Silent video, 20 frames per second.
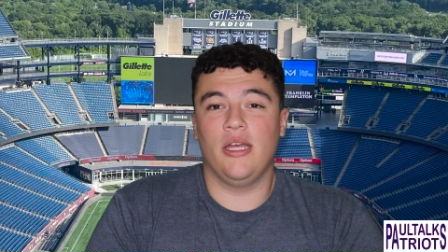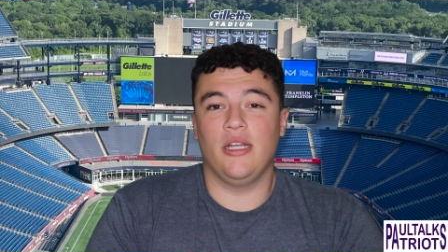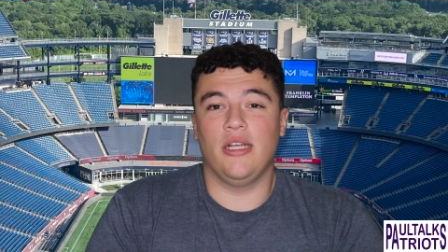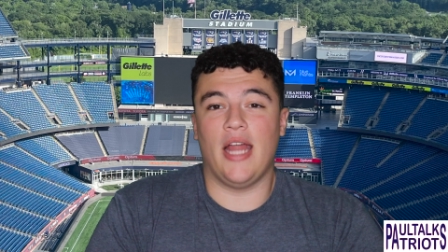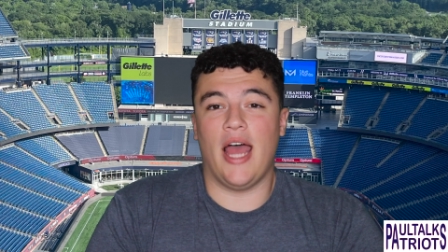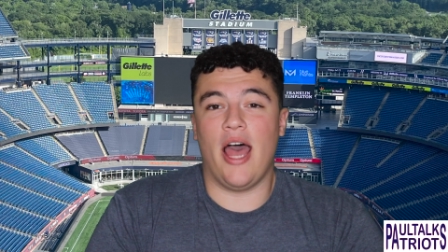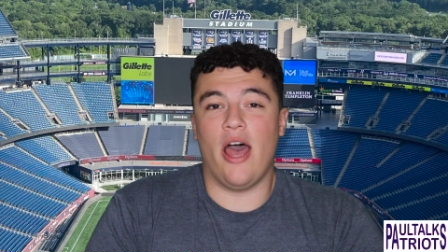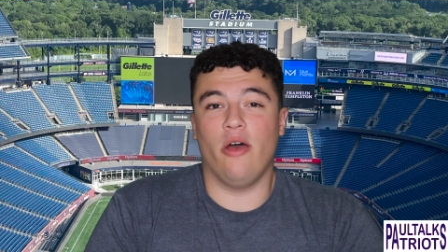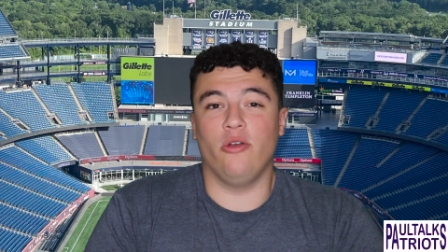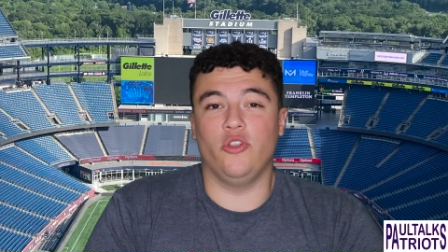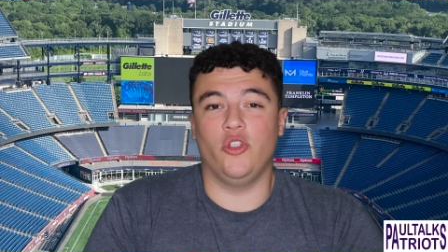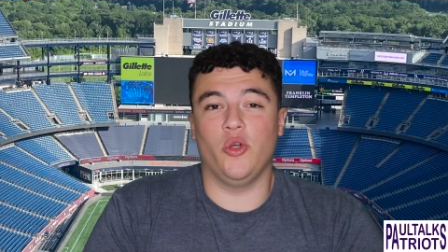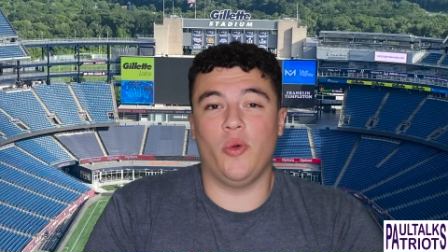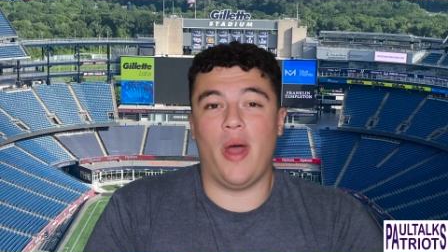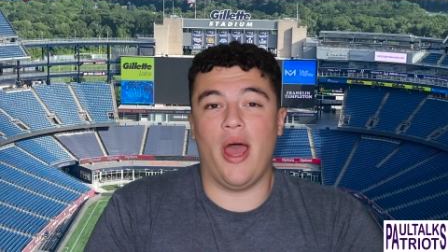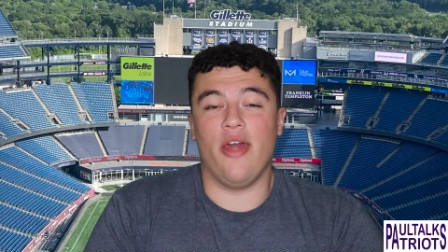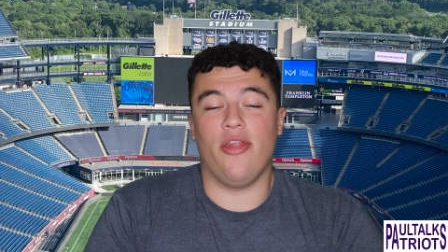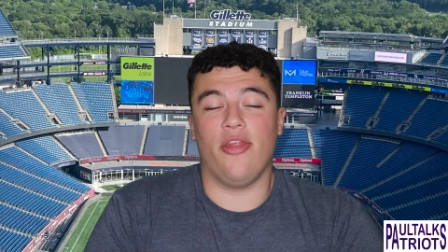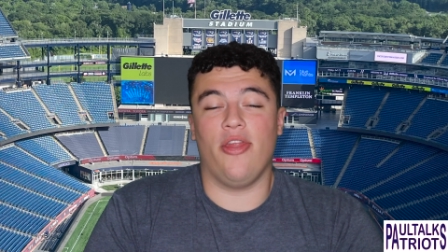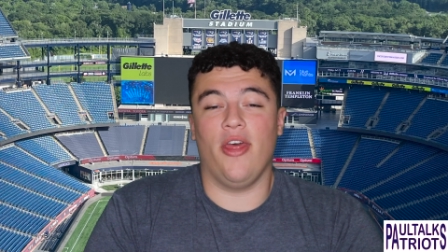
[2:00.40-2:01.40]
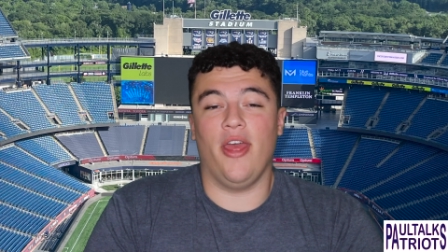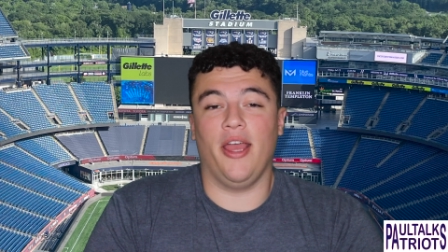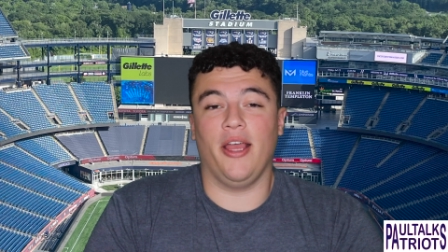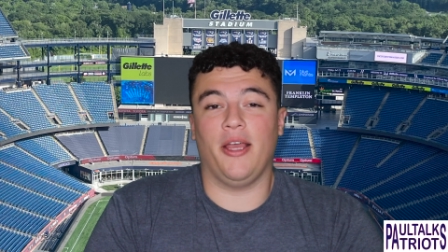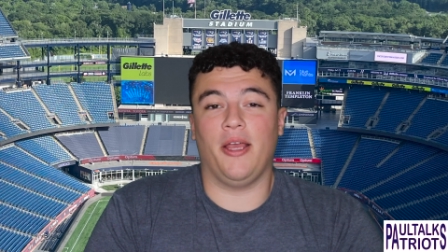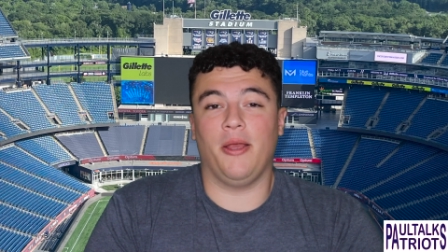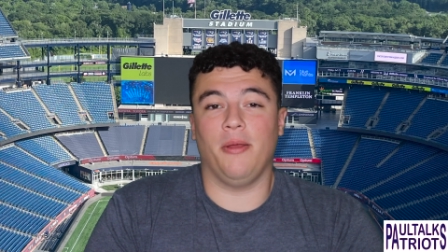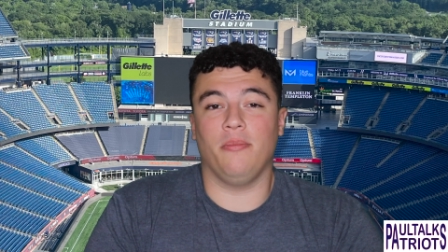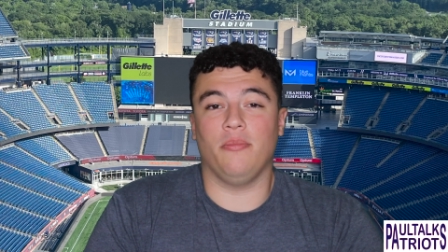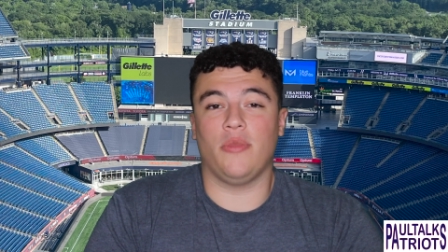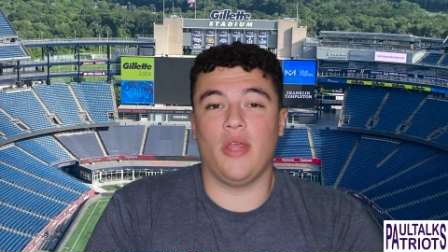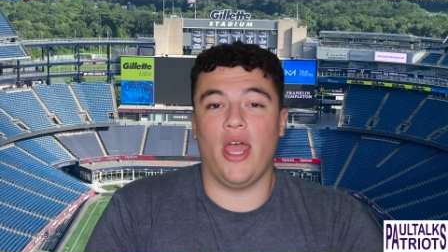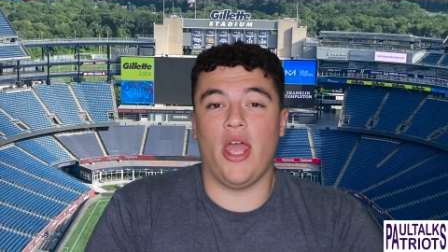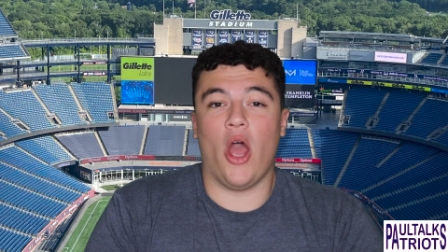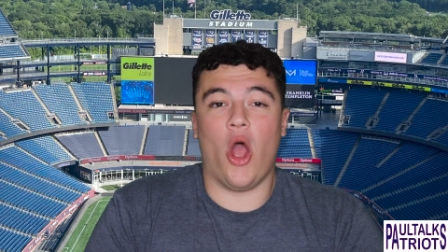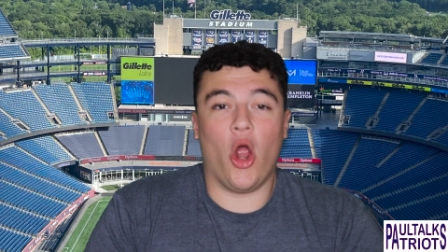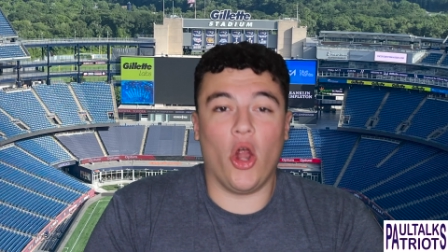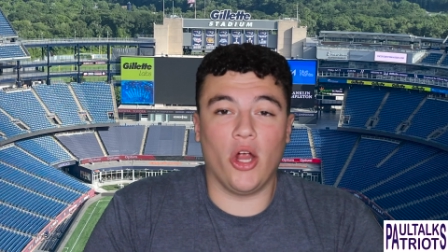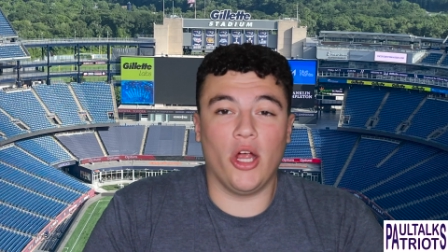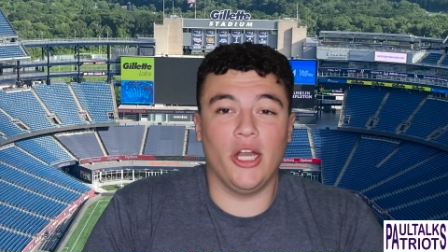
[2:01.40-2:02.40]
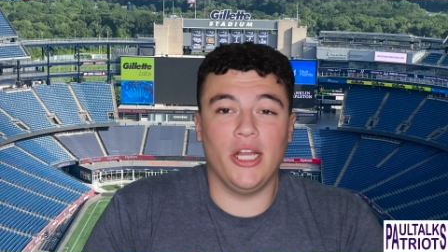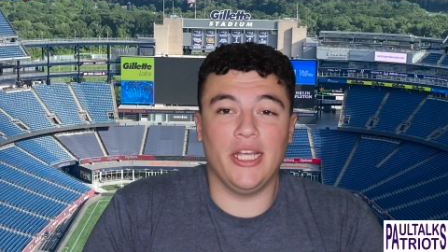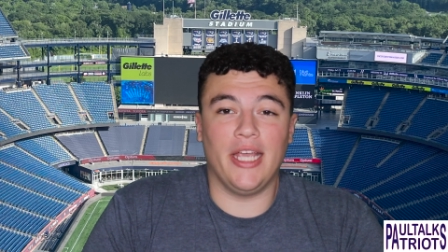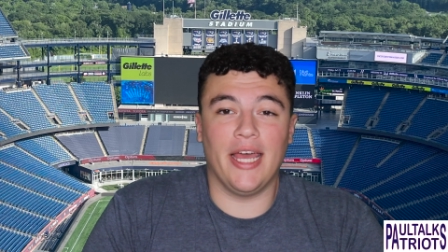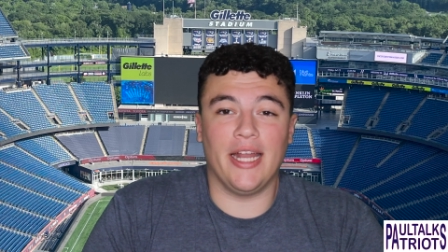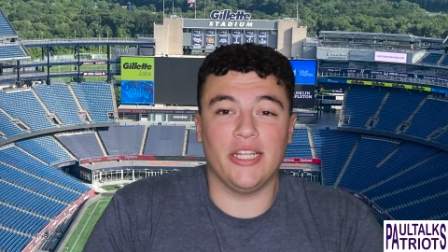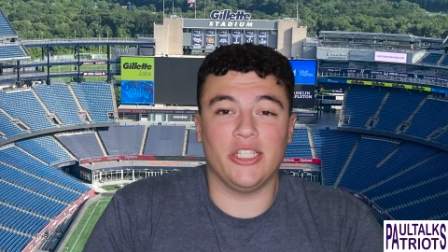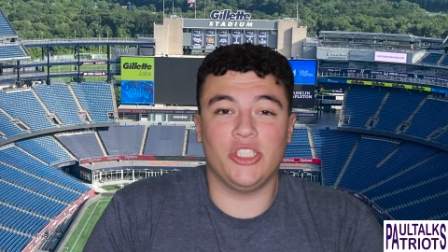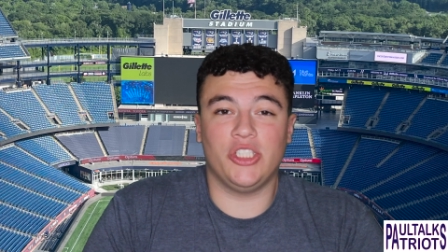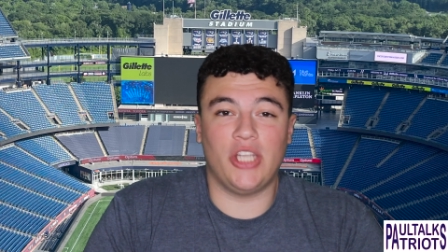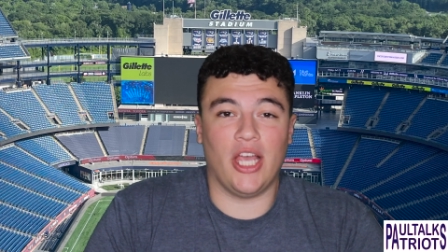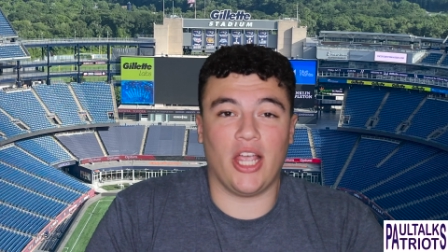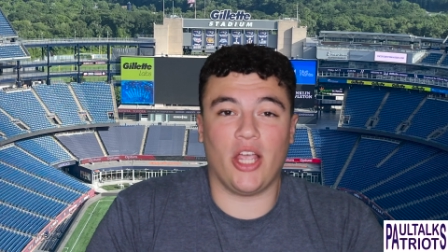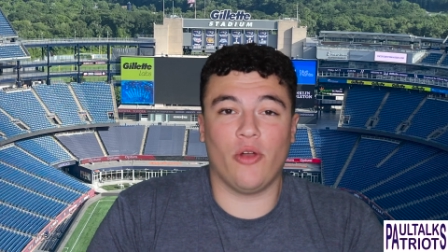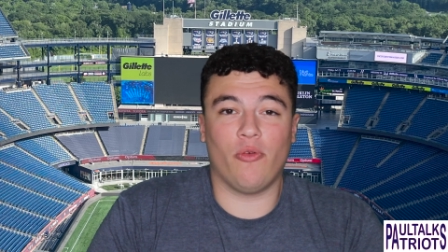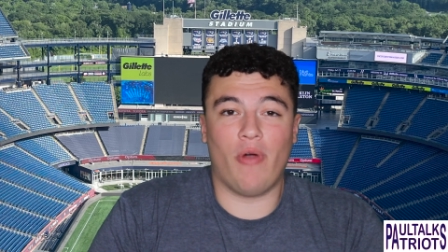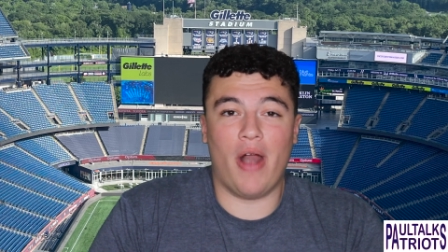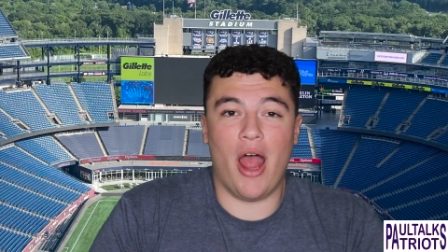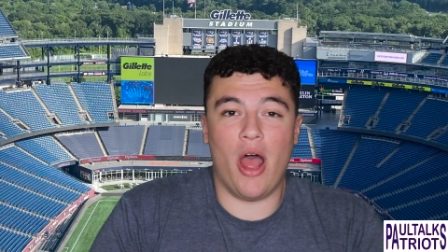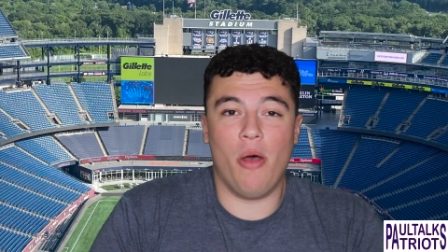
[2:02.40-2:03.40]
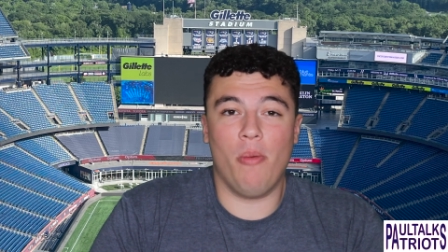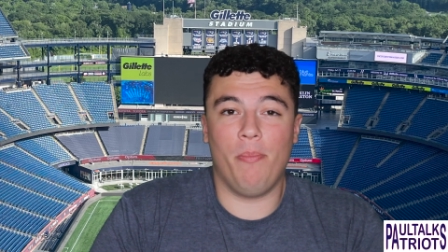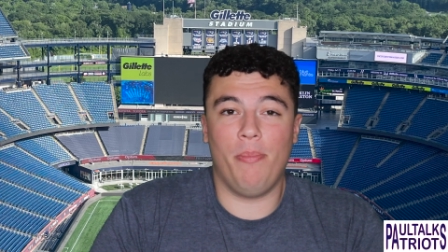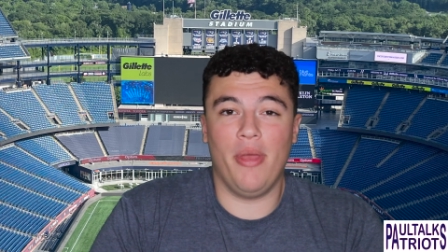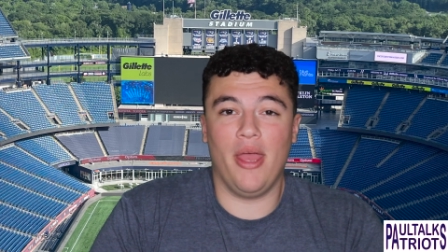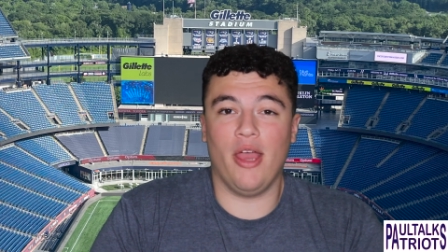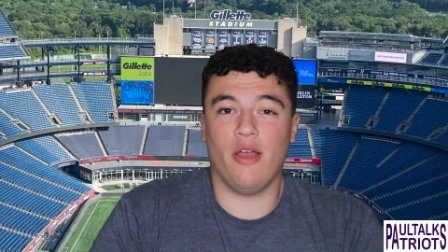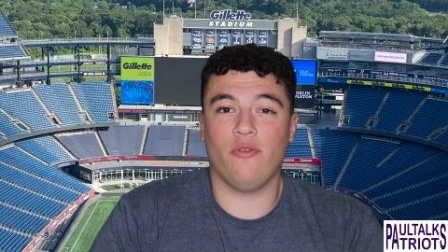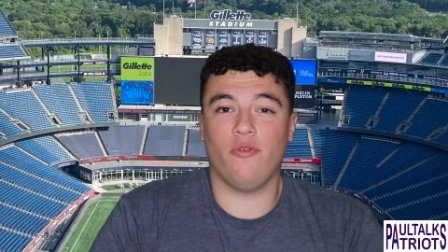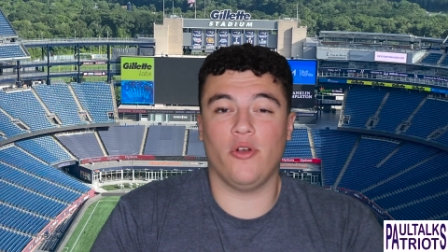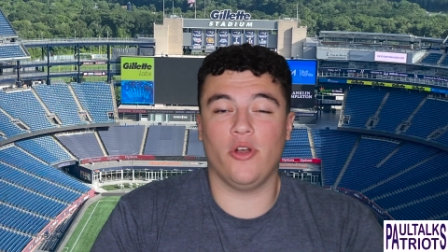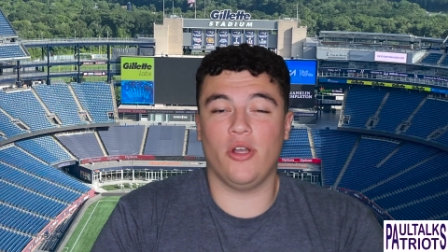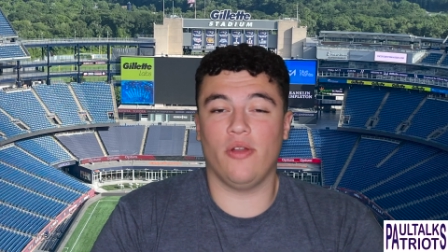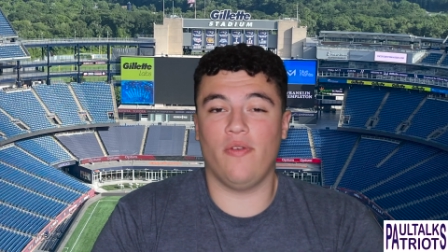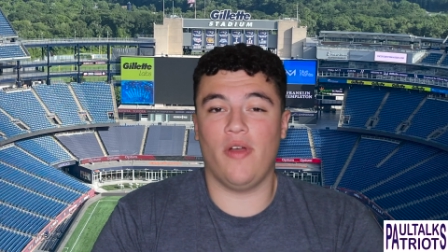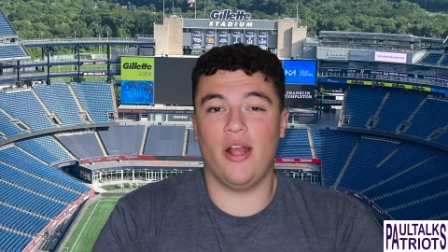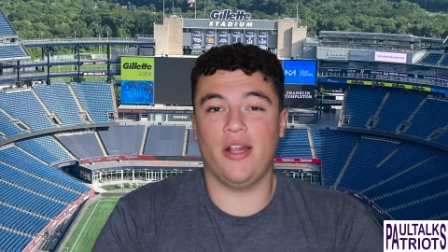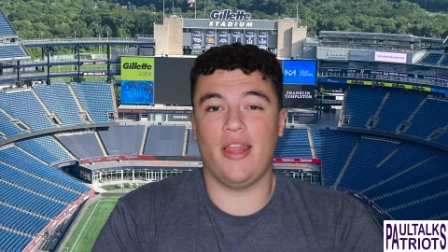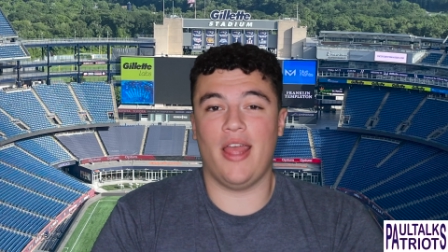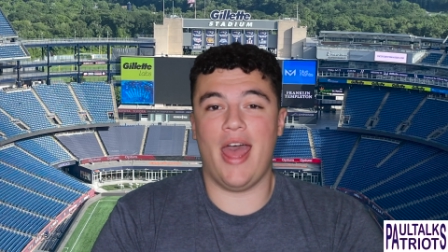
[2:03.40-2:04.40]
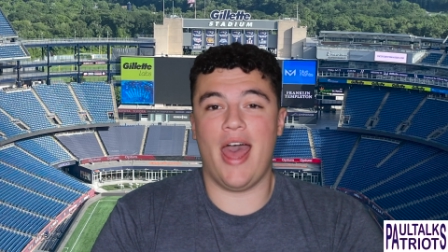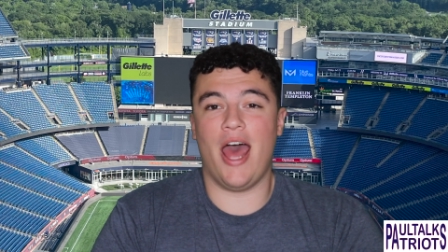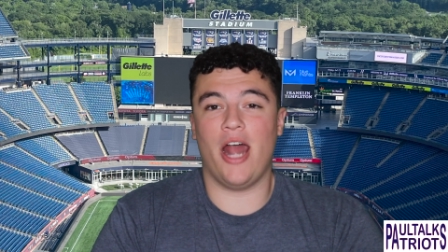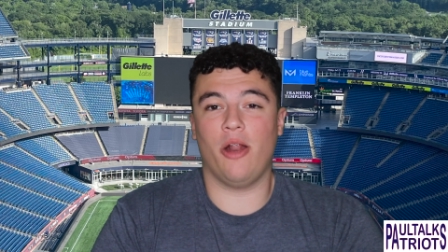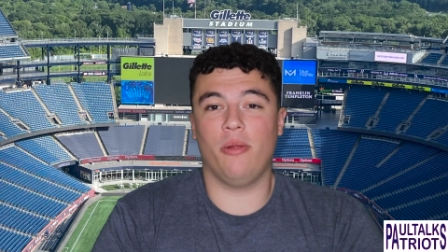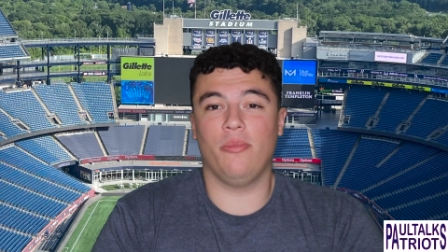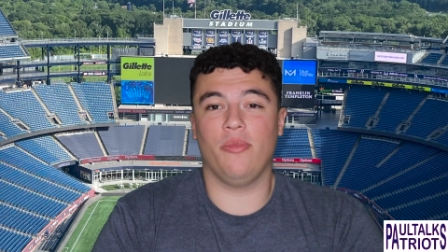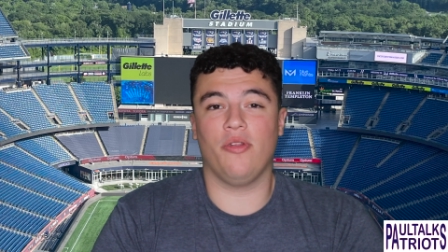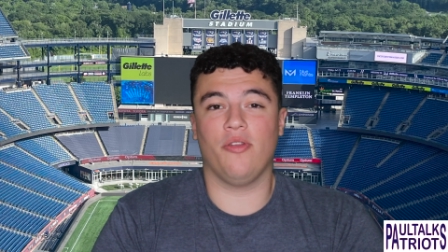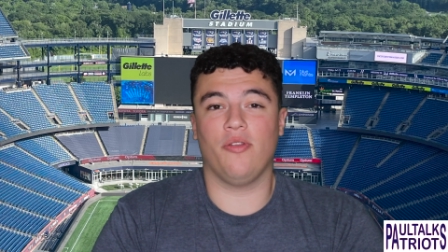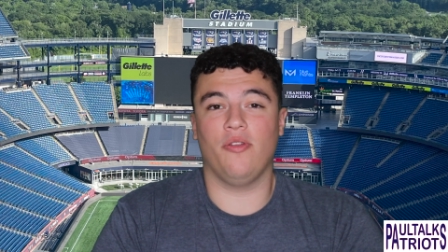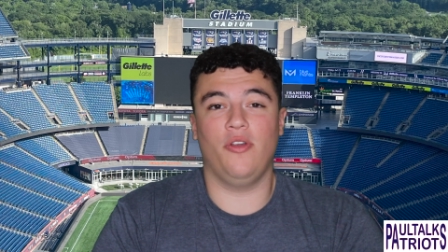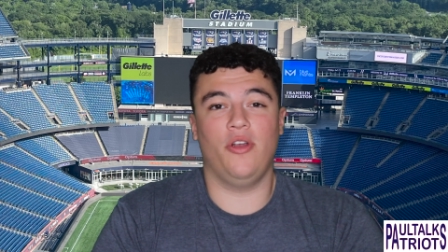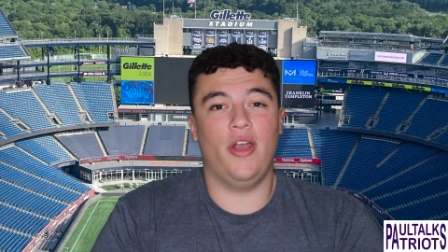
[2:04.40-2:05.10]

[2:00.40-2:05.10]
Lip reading: Now, do I think they are going to get a second-round pick for Davante Adams?